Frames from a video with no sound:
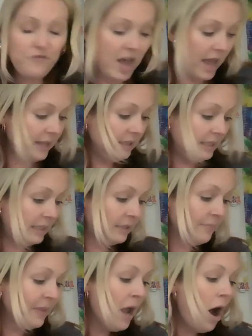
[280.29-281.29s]

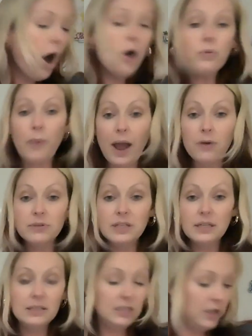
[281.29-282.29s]
fence around
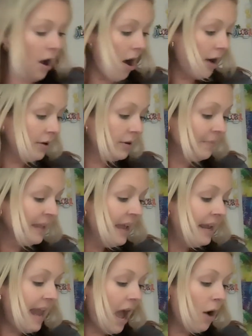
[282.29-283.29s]
his yard.
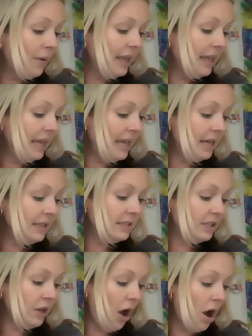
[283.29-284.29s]
Now, his
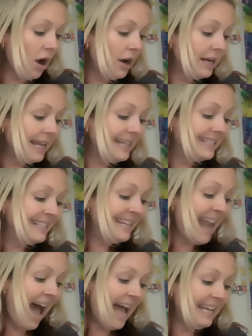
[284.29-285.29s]
yard is
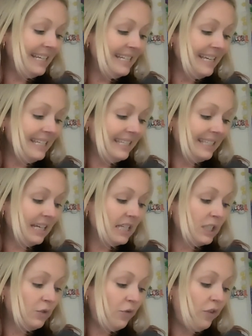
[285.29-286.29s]

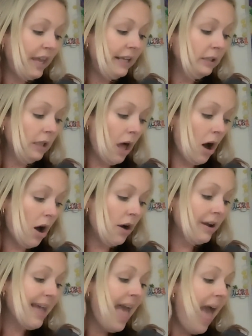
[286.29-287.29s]
96 feet
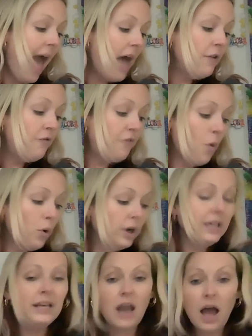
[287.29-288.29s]
long and
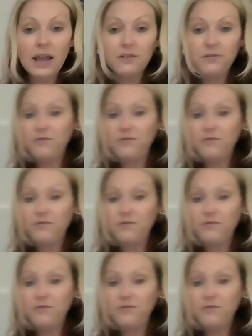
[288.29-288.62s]
49